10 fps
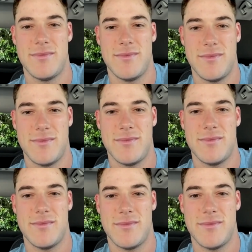
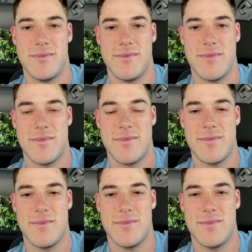
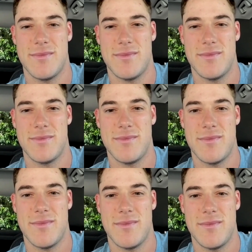
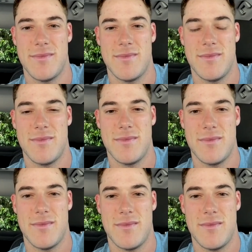
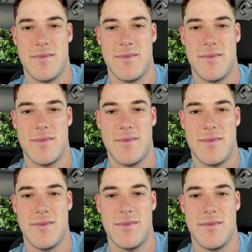
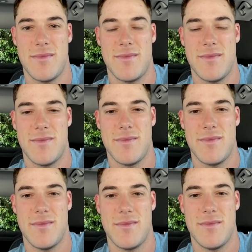
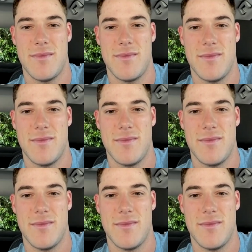This person isn't speaking.